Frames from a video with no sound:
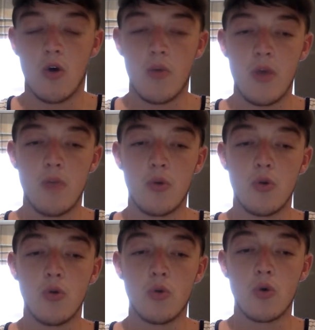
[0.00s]
People
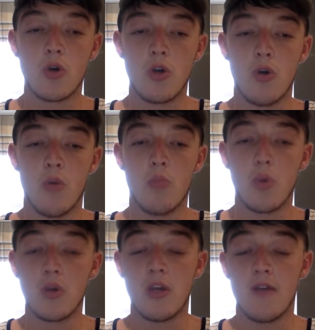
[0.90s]
who look at you and
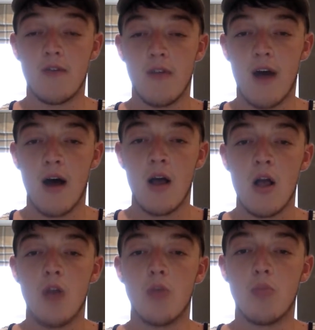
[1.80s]
bully you for that,
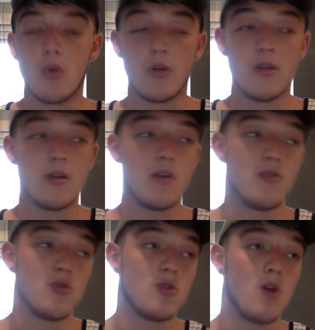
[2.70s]
the bullies are
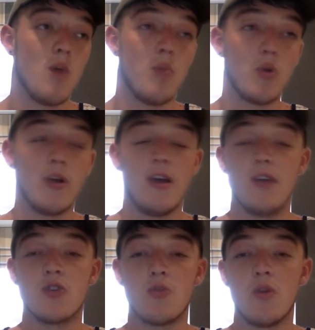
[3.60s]
just, a bully
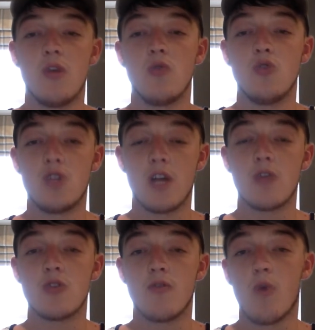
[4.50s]
is somebody who's
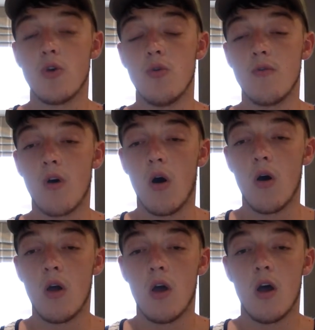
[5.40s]
jealous of what you've got,
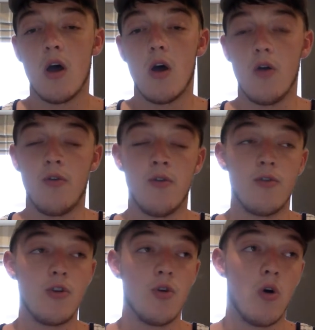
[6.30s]
and
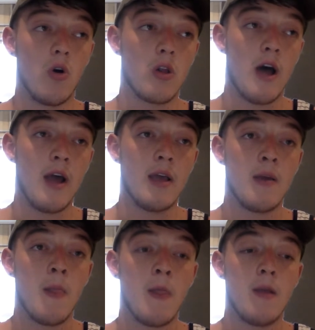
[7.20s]

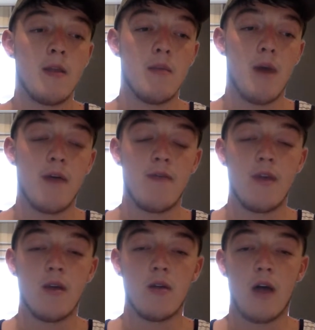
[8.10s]
they might
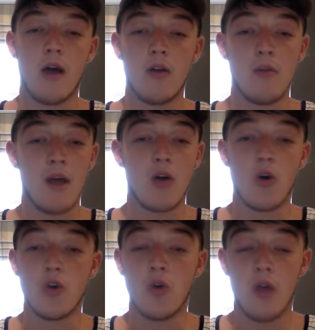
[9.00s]
think, they might call
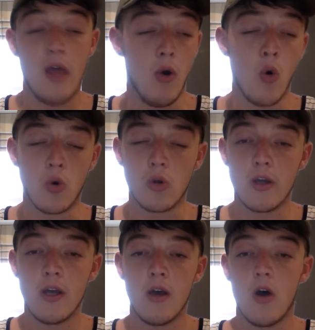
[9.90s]
you
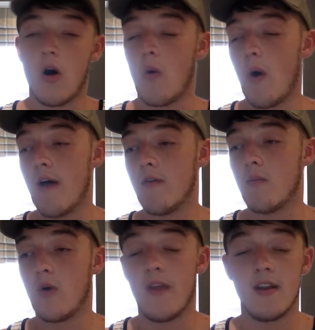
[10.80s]
ugly or whatever,
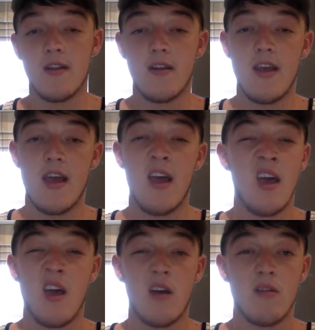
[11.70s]
but at the end of the day,
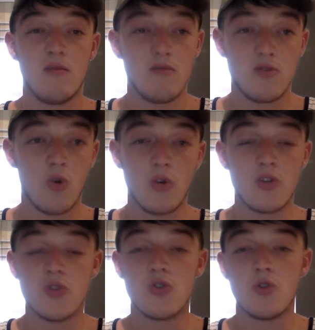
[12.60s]
don't
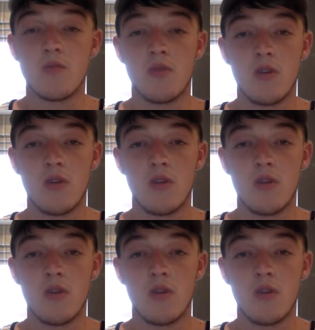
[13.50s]
listen to them.